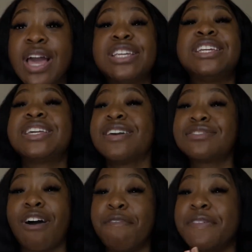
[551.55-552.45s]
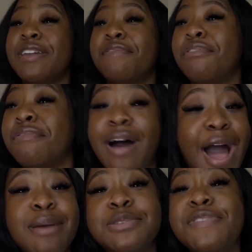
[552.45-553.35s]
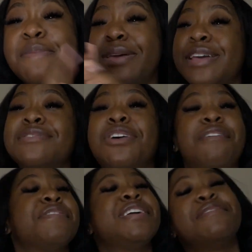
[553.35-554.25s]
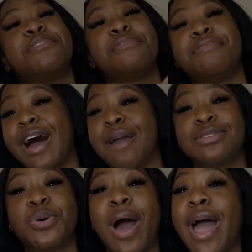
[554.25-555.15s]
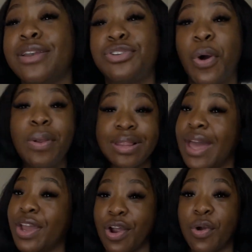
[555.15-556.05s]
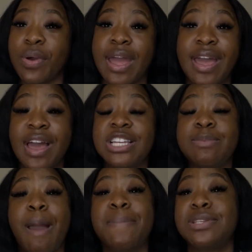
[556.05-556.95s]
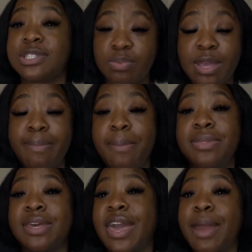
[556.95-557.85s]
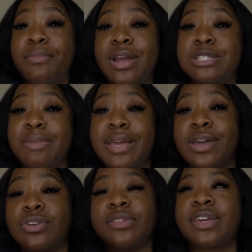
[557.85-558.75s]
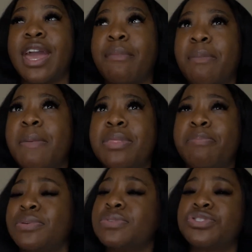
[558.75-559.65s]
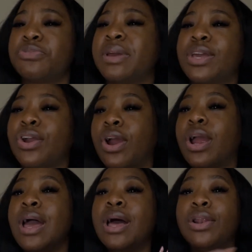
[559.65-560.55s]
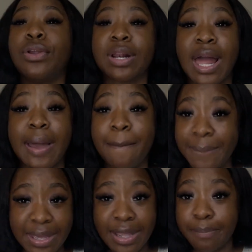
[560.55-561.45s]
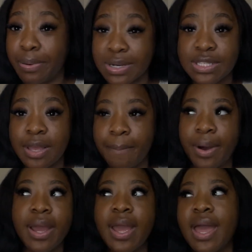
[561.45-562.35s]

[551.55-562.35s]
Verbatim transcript: She gives off evil vibes. Phoebe gives off evil vibes. So I don't like her, okay? She might be sweet. Maybe the camera is making, not the camera, maybe the producers are making her look like a mean person, but